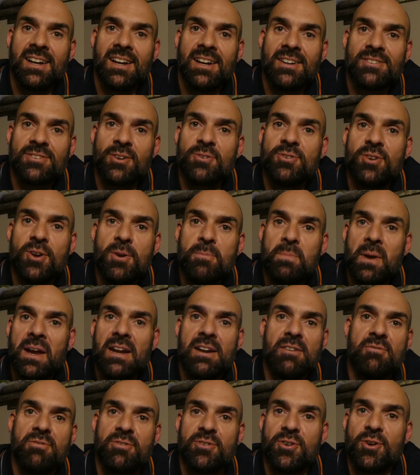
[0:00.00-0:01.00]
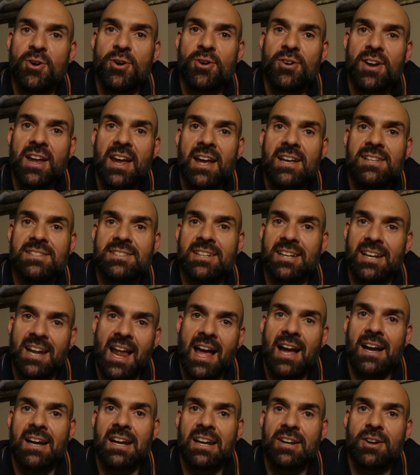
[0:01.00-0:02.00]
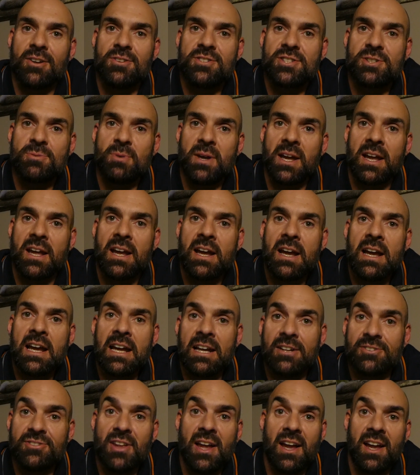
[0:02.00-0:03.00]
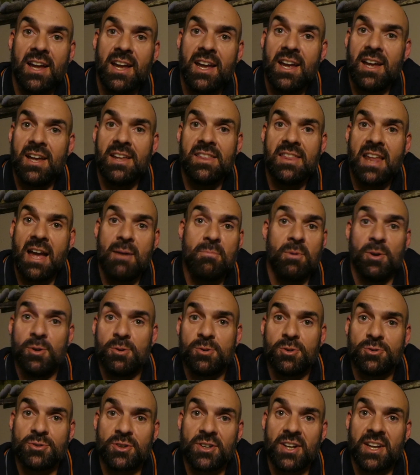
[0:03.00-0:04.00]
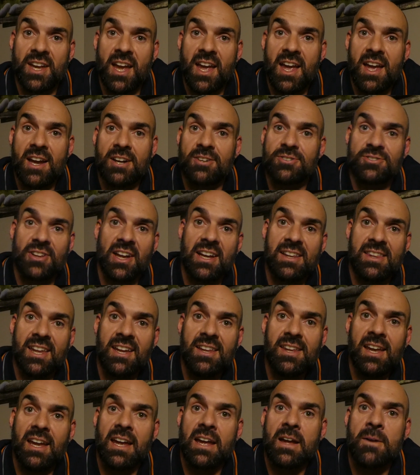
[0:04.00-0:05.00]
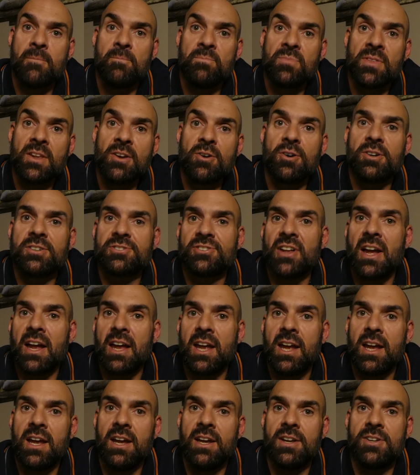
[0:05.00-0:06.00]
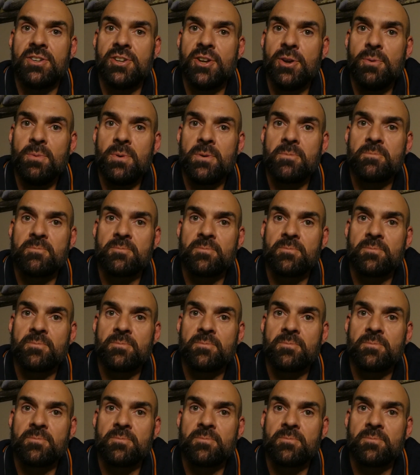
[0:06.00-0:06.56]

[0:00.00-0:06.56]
So you being infuriated and hanging on to it, is that hurting them who doesn't care because they did it? Or is that hurting you?